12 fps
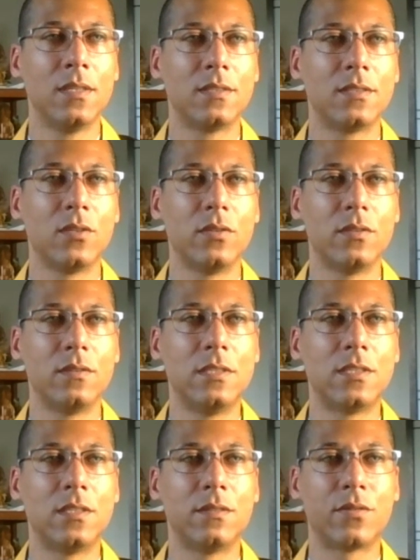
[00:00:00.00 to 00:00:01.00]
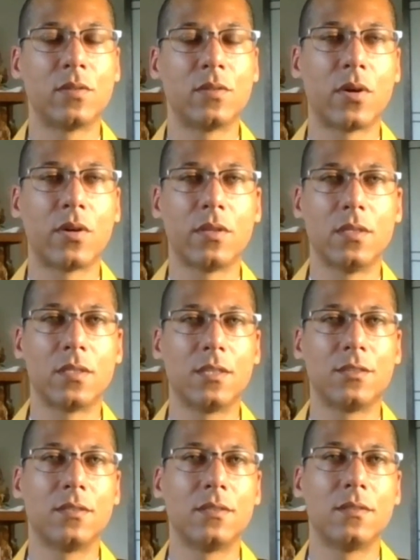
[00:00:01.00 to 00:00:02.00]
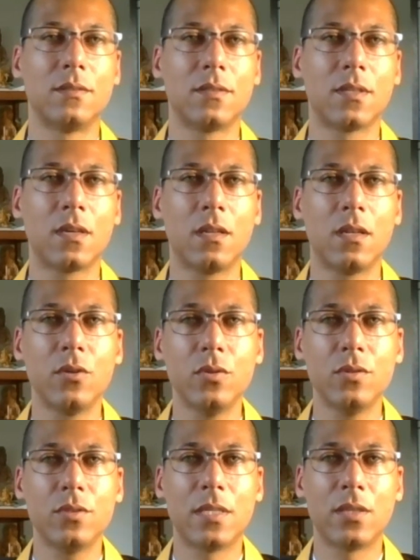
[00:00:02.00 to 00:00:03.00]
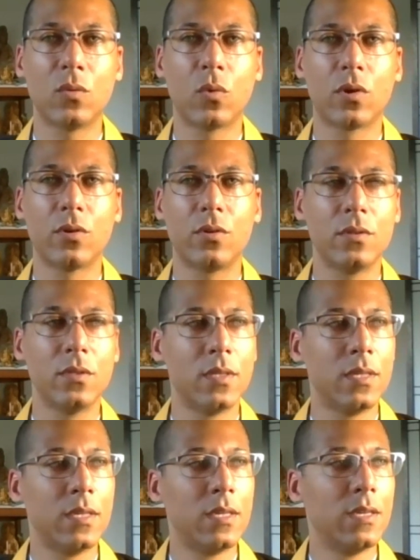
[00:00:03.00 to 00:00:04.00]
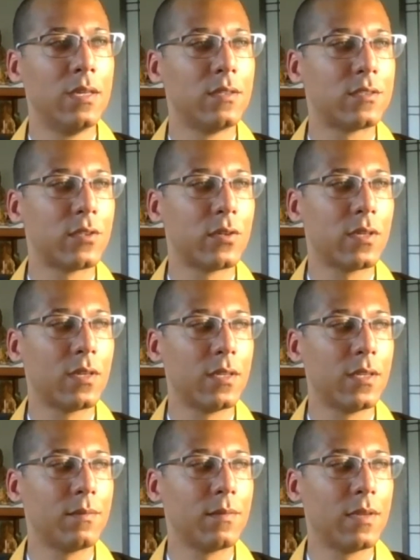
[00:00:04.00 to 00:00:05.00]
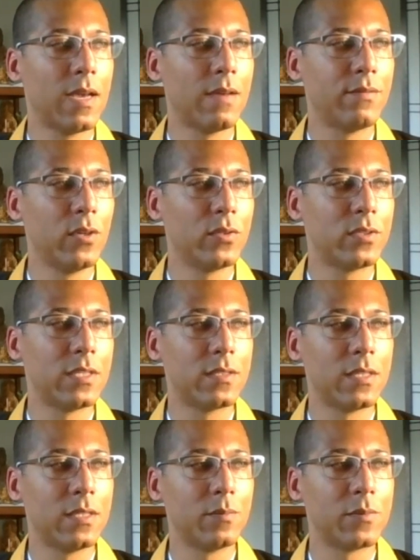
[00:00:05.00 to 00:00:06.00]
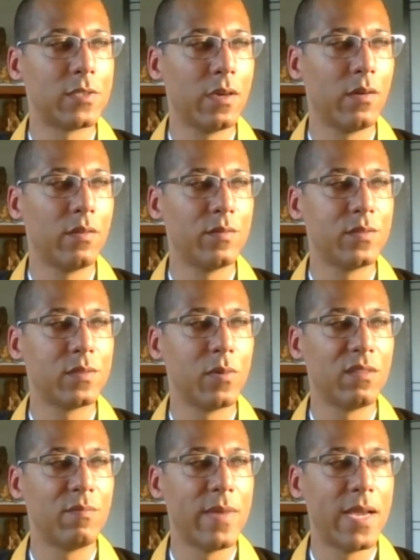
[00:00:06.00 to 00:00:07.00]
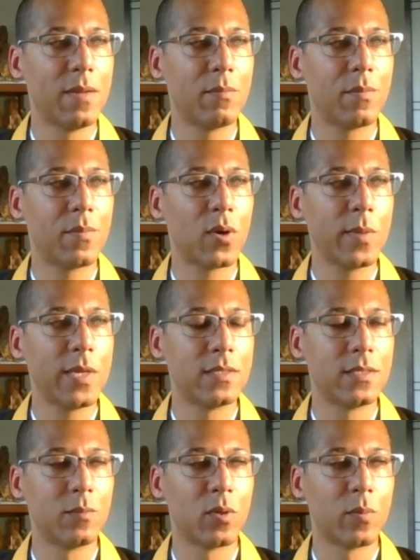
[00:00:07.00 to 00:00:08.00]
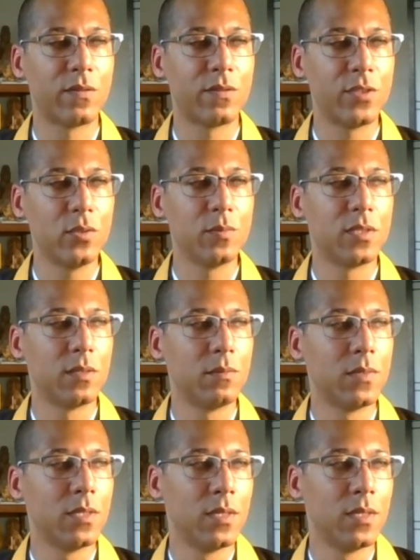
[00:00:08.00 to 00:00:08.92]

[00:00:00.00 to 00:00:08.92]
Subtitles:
So this is the first part of the discussion. Clothes in the world certainly have no scent in themselves, but if man permeates them or perfumes them